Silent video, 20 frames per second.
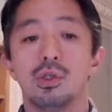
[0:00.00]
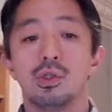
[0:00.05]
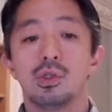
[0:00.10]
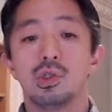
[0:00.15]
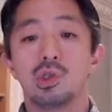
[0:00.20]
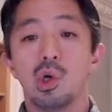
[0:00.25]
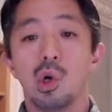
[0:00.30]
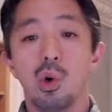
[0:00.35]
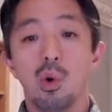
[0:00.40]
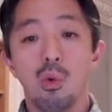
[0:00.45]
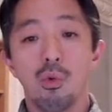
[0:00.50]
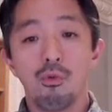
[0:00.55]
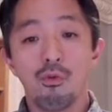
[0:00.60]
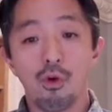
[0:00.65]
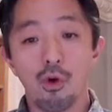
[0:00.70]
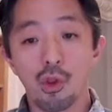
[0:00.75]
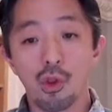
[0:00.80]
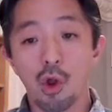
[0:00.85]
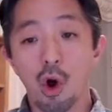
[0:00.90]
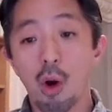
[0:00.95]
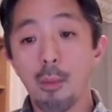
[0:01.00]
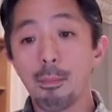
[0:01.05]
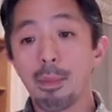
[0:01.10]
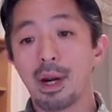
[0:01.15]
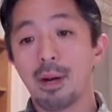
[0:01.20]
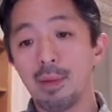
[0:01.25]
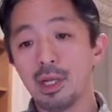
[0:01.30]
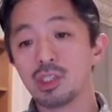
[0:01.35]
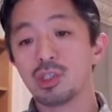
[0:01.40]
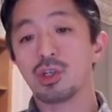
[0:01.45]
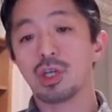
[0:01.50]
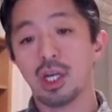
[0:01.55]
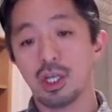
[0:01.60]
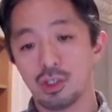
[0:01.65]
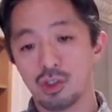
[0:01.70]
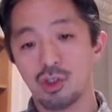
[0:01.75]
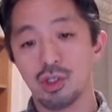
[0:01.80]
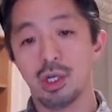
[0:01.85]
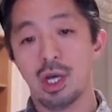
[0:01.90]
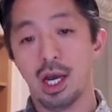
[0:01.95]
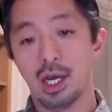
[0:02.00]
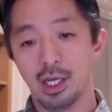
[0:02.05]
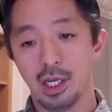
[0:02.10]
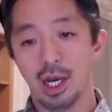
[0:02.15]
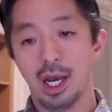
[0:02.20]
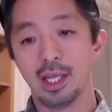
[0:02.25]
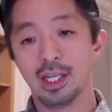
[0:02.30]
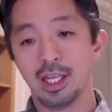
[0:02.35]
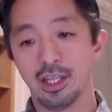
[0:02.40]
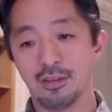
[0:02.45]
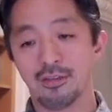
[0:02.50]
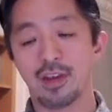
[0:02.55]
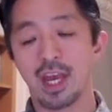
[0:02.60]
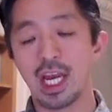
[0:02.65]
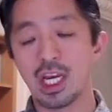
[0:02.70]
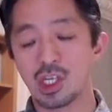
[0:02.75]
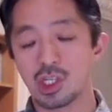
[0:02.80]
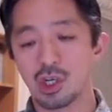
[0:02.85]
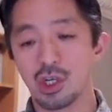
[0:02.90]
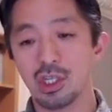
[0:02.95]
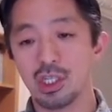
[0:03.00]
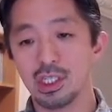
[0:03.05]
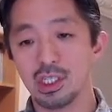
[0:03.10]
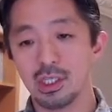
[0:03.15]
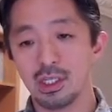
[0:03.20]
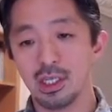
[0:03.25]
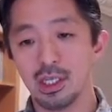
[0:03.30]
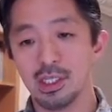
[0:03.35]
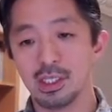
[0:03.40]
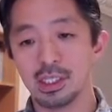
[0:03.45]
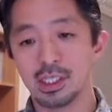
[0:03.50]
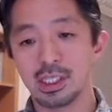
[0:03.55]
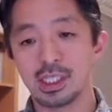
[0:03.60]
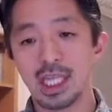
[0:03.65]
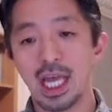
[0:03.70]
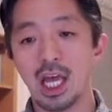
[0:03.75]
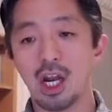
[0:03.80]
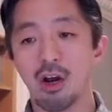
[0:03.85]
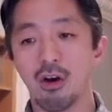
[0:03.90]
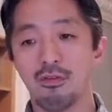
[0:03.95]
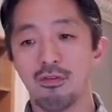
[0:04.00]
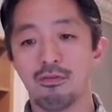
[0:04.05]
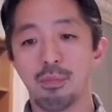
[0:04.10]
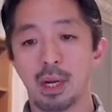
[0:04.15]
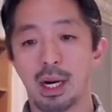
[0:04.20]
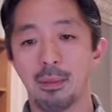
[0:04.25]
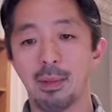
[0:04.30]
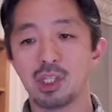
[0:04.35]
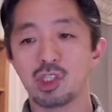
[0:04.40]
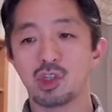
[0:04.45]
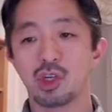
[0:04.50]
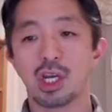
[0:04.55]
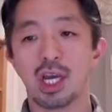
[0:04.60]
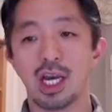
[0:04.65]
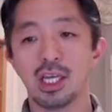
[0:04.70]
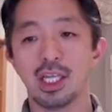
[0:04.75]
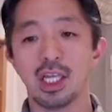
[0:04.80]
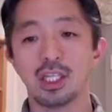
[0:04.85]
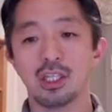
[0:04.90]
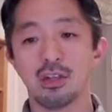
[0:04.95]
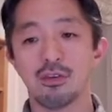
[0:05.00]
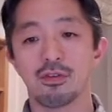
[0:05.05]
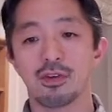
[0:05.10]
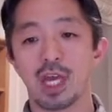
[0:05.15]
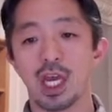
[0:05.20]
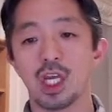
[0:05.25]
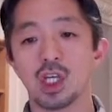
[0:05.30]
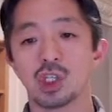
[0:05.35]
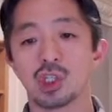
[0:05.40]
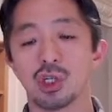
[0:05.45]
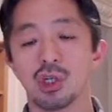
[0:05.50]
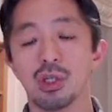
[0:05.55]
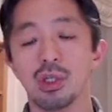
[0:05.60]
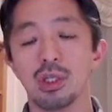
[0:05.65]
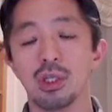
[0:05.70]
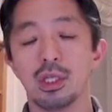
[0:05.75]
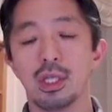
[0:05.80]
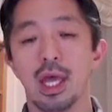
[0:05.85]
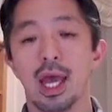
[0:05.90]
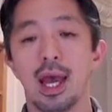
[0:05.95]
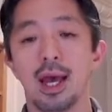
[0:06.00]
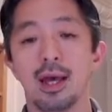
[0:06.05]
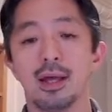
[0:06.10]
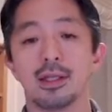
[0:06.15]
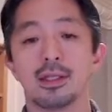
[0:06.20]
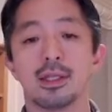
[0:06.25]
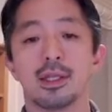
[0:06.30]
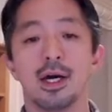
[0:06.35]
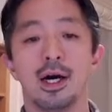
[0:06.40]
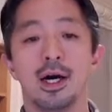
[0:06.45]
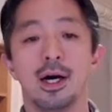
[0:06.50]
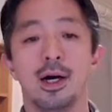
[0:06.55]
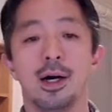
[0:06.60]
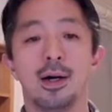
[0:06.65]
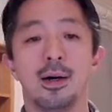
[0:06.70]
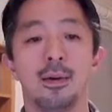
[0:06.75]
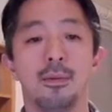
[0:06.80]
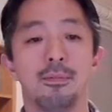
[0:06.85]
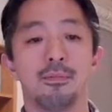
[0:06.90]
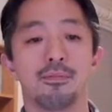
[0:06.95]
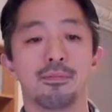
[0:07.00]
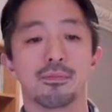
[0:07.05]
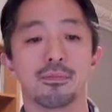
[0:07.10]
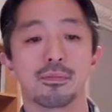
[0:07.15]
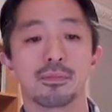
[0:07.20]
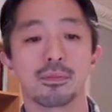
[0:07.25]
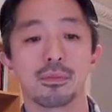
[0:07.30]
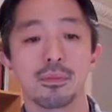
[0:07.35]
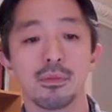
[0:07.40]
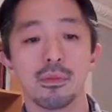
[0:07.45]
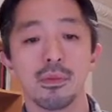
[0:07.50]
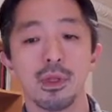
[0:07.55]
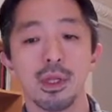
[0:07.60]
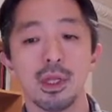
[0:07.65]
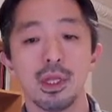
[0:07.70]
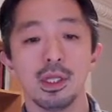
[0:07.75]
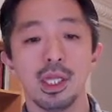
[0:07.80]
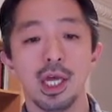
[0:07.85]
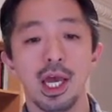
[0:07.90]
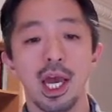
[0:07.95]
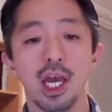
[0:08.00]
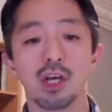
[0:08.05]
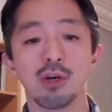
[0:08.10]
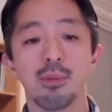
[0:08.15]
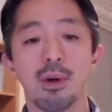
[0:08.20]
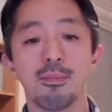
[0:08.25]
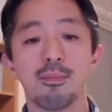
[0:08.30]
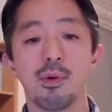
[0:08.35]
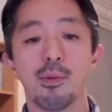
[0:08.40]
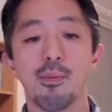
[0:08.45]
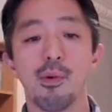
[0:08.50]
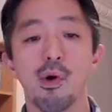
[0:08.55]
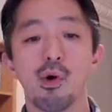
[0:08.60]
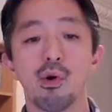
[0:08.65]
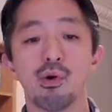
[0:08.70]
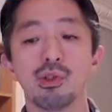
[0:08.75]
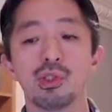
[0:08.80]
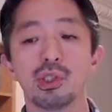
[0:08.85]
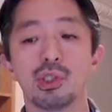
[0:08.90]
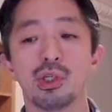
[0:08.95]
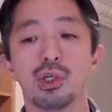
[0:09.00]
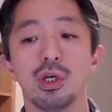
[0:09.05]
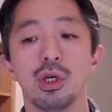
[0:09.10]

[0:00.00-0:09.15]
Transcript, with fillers: So for non-parametric identification, instead of parametric identification that um, that Heckman proposed,